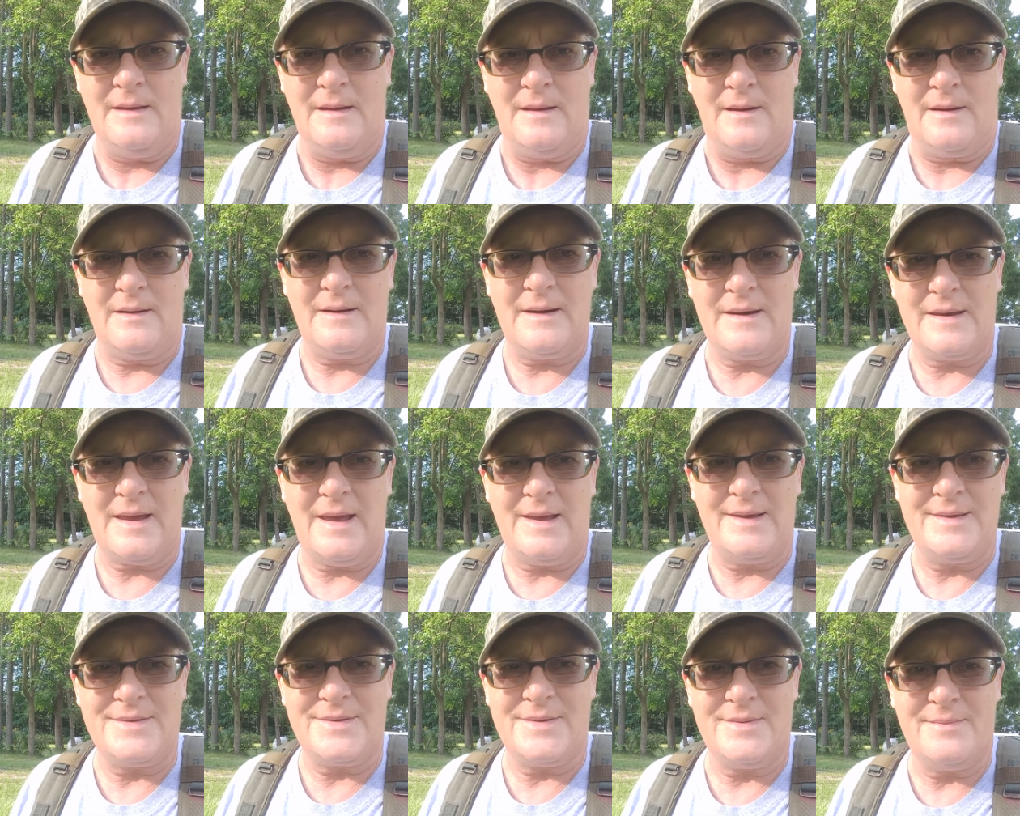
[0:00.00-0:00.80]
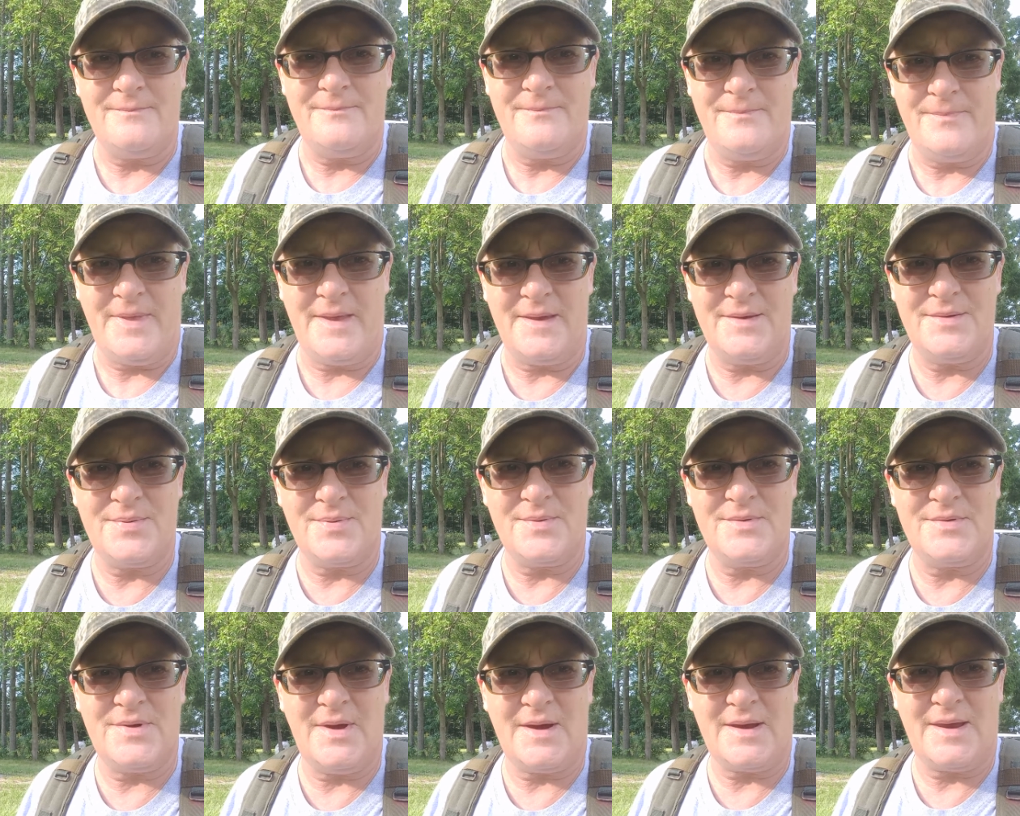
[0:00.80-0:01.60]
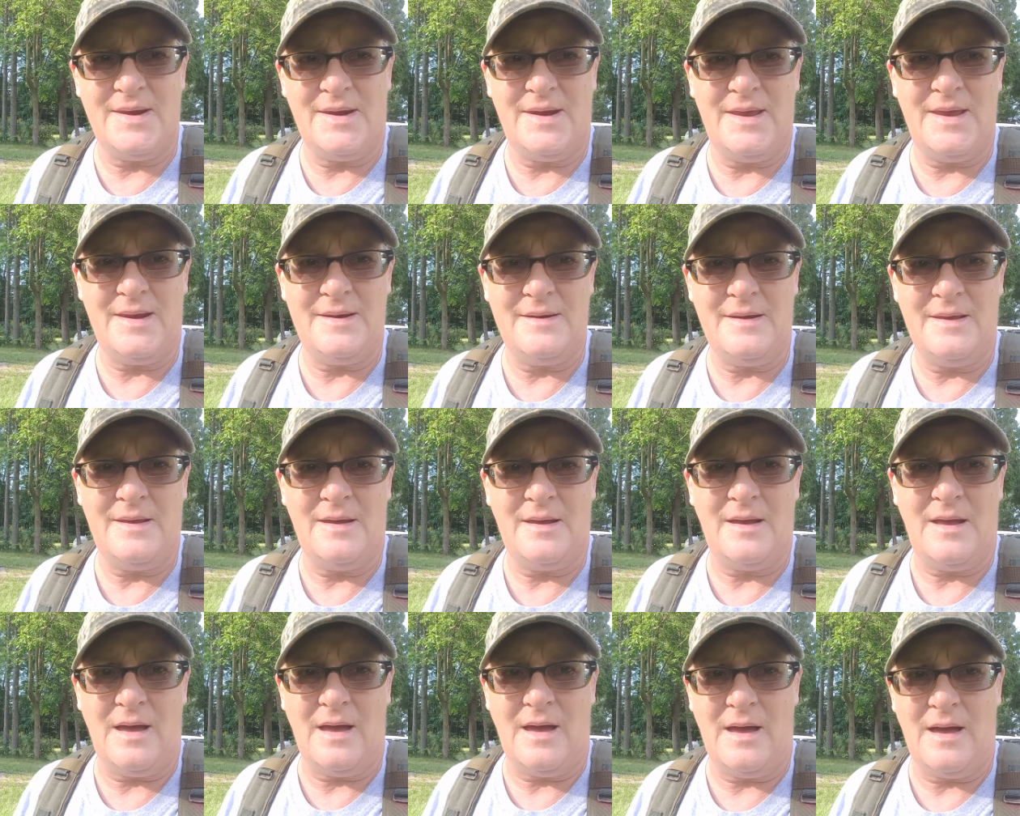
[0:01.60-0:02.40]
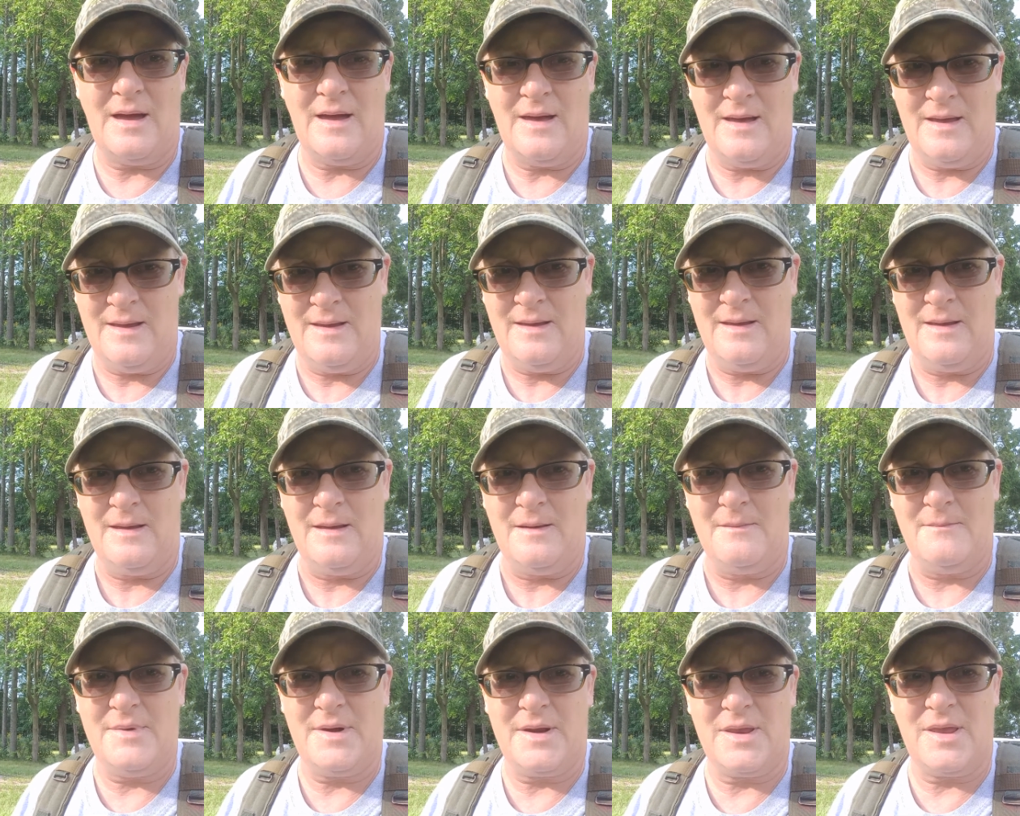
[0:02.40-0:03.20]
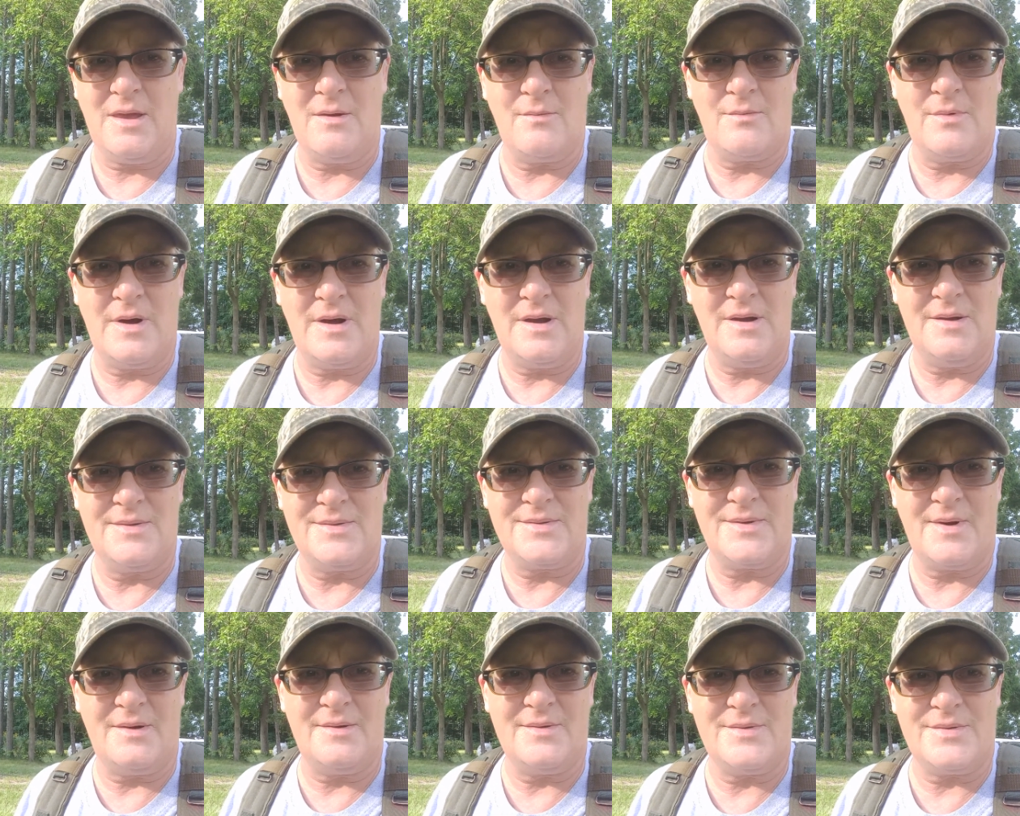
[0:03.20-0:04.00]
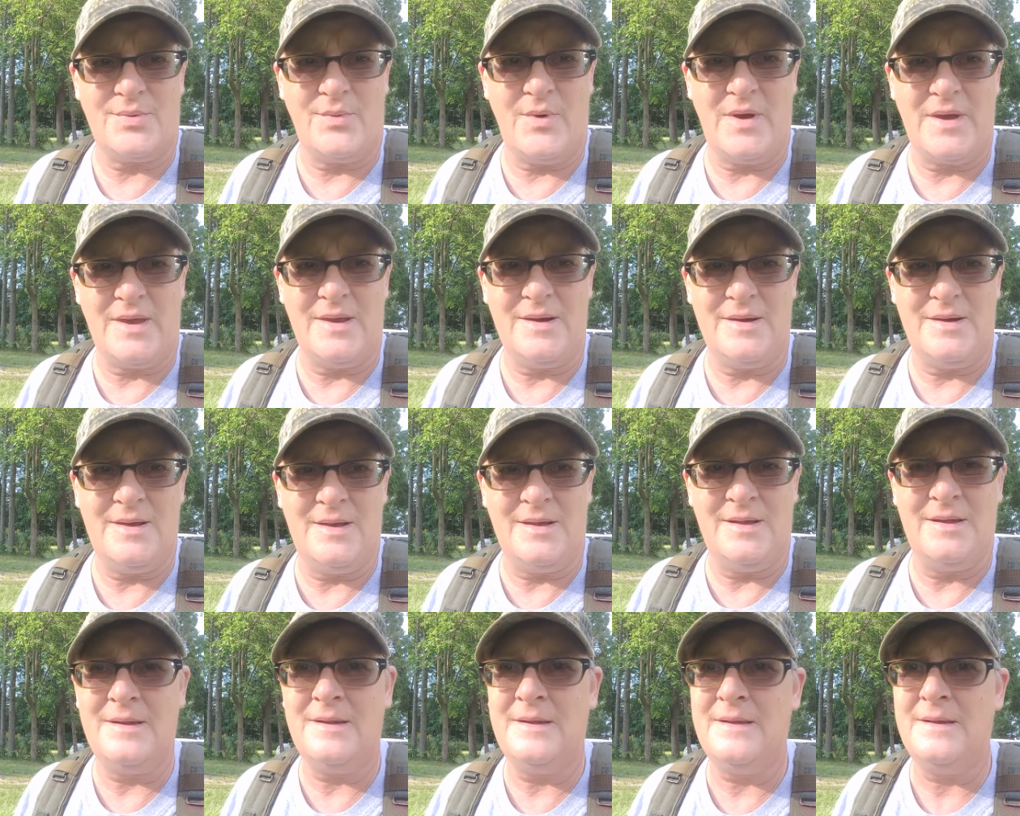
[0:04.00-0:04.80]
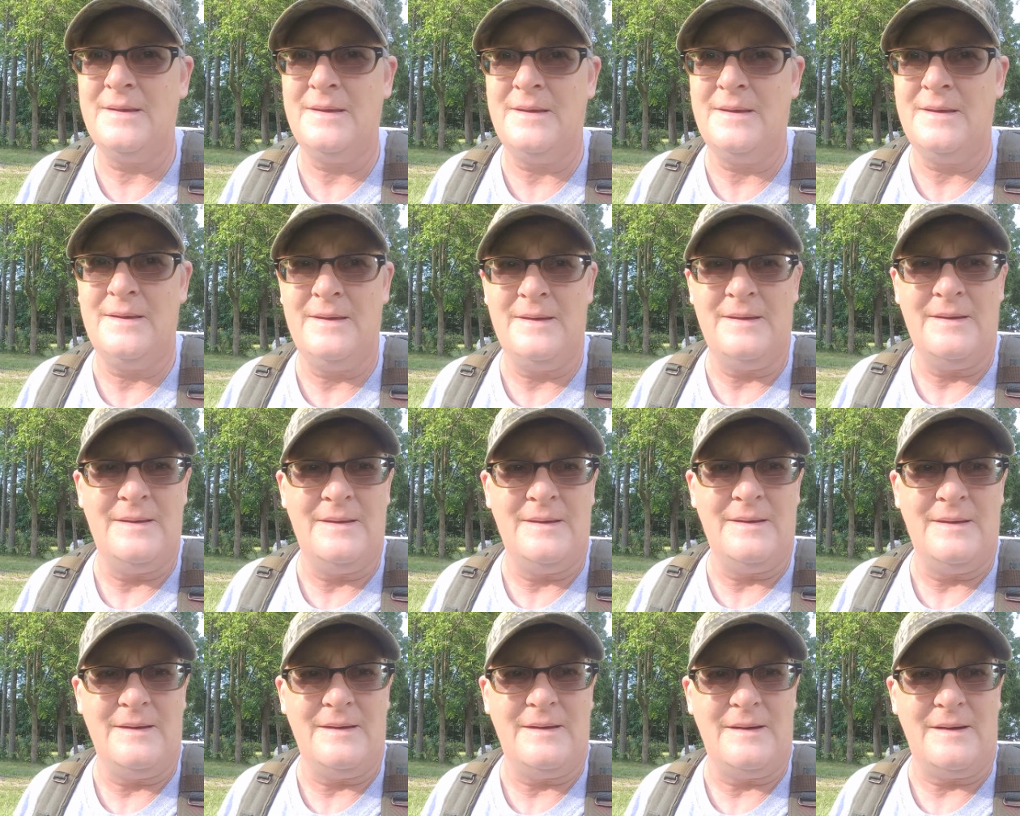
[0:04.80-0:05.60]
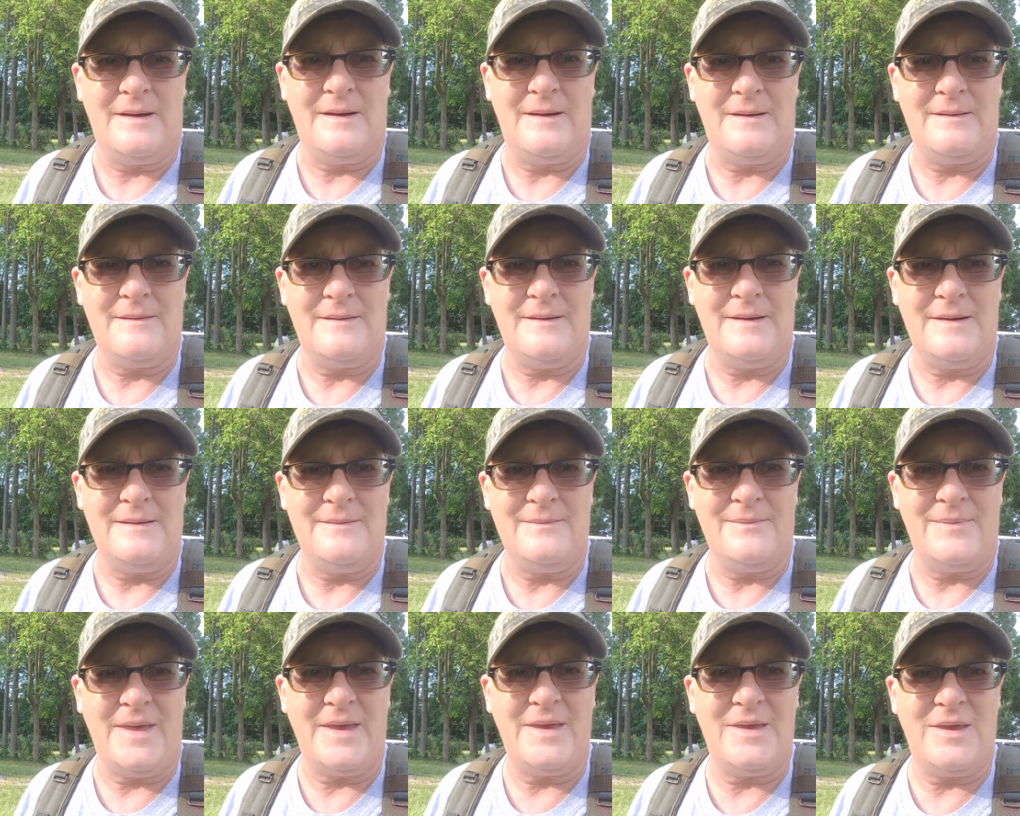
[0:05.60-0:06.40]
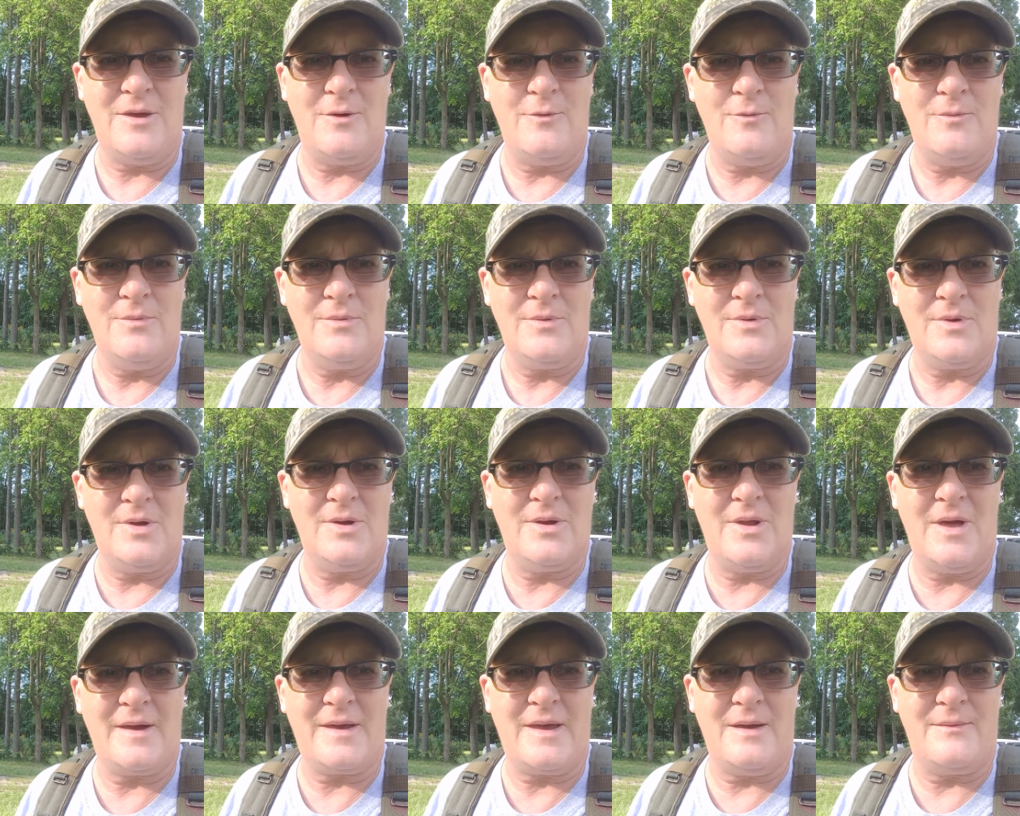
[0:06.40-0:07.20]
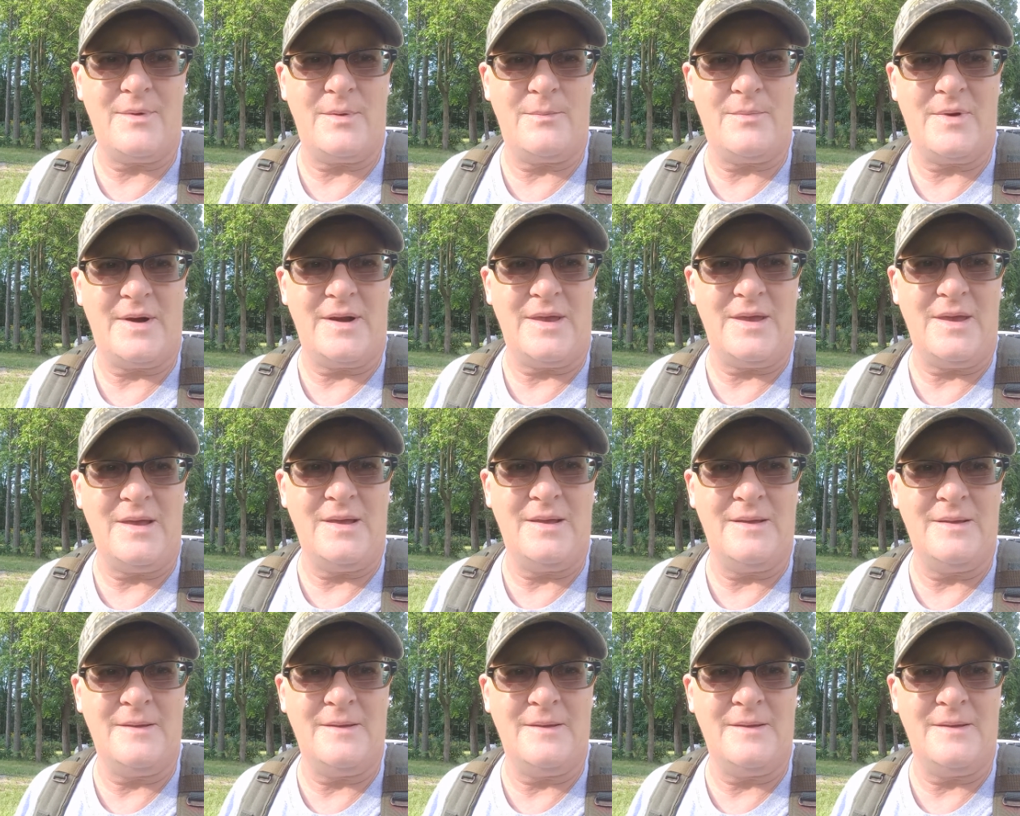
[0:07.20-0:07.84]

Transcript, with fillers: Alright guys, thanks for checking in. I'm going to get ready to start swinging. Alright, thank you. Good luck everybody.